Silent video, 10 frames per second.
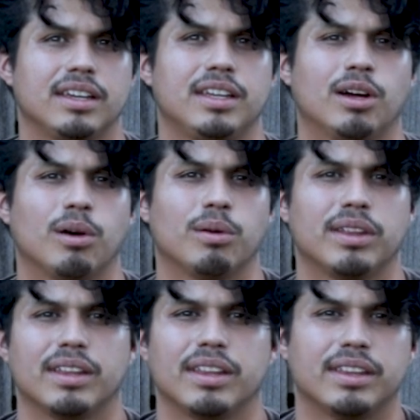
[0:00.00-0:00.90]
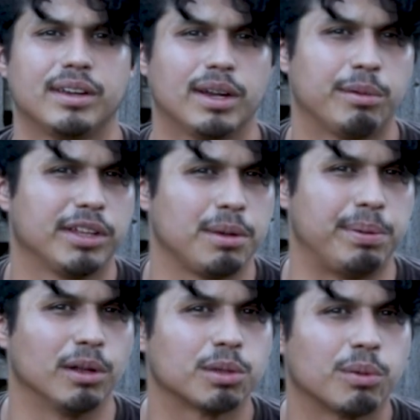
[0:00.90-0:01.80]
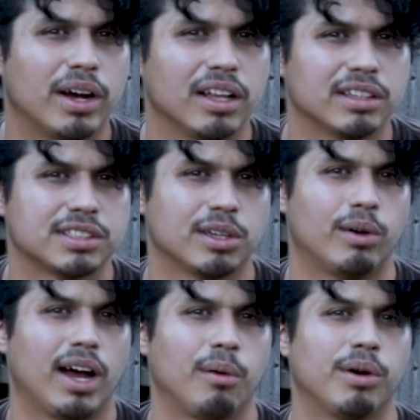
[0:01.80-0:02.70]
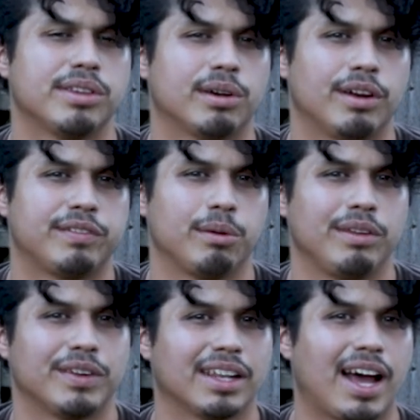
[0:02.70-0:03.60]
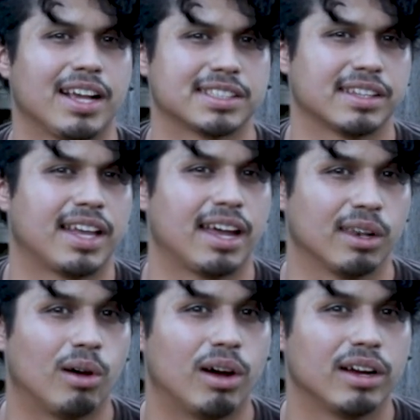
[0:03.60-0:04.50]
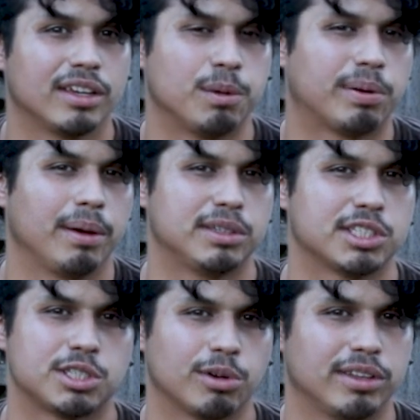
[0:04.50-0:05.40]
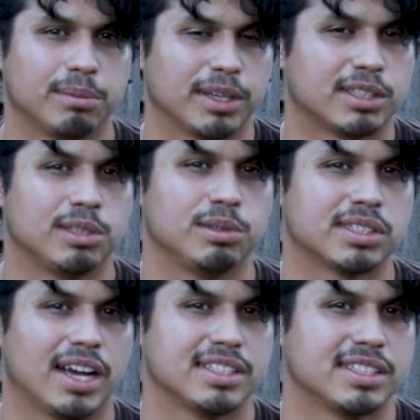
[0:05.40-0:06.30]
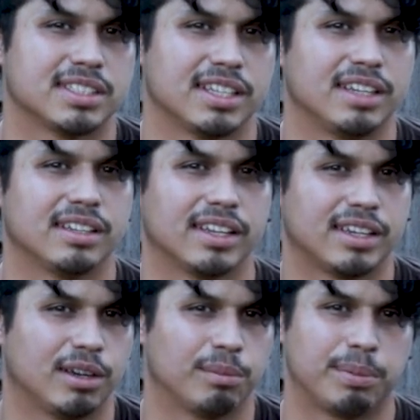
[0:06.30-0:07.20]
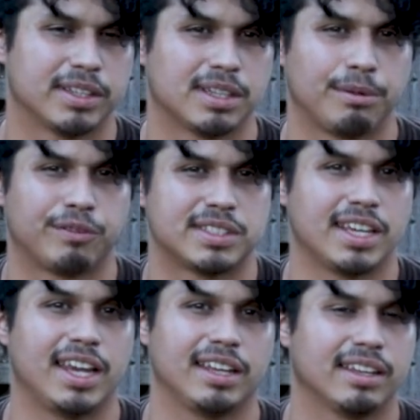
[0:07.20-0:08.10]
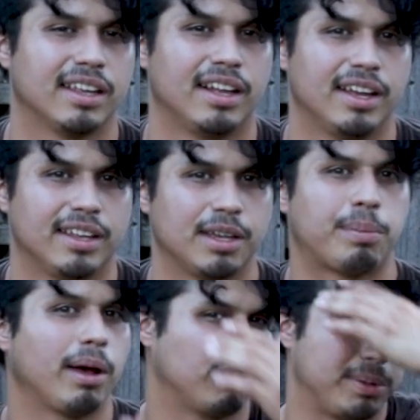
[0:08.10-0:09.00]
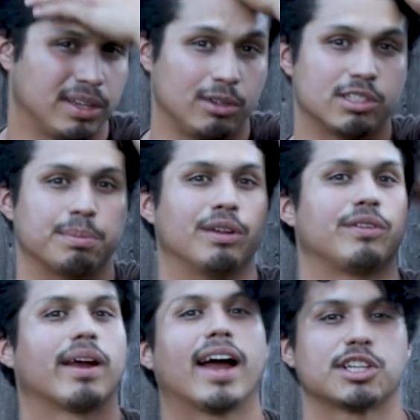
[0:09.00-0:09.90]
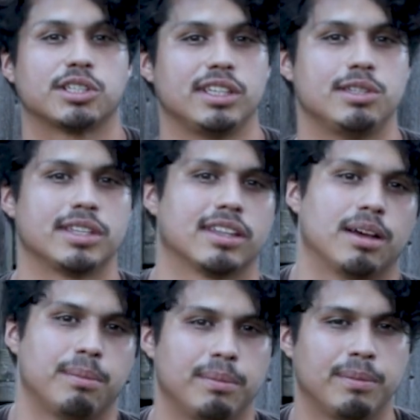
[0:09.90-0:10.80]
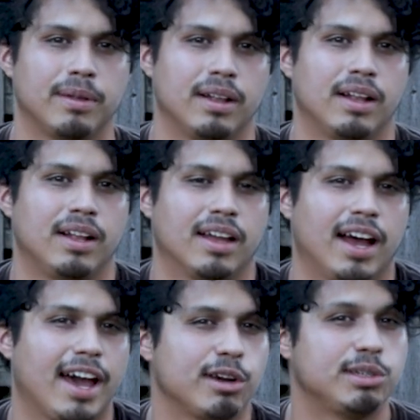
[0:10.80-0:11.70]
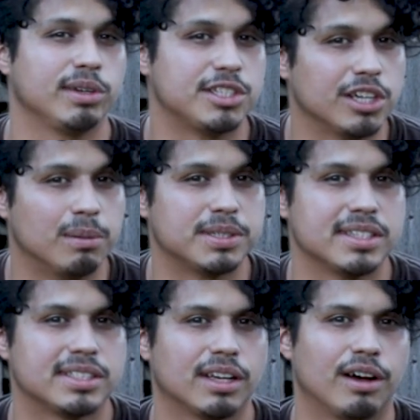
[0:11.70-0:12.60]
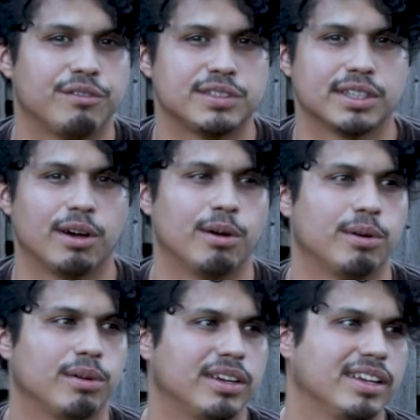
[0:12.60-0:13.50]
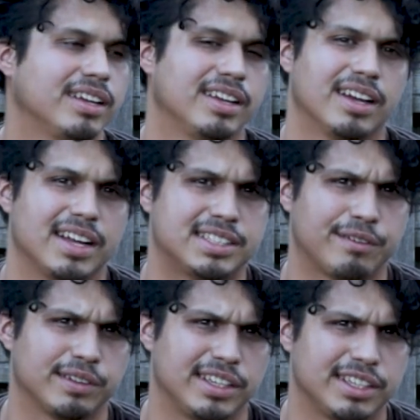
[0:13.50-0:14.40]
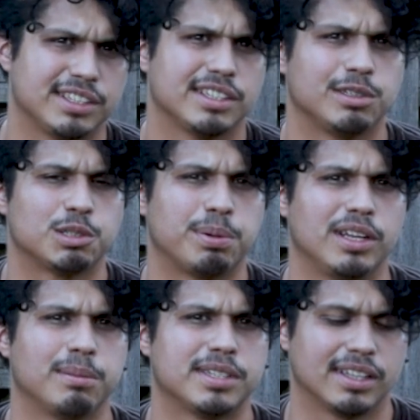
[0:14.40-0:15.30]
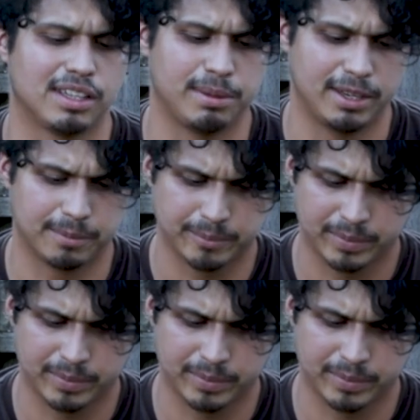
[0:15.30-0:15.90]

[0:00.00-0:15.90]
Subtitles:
you know, they're not really built well, so I wonder if they would even last that long. You probably destroyed them like 2 sizes in, like, you know, by the time your foot's 8. They probably would be unusable if you're actually using them. I had her doing jumps and stuff, so I definitely choose putting them to the limit.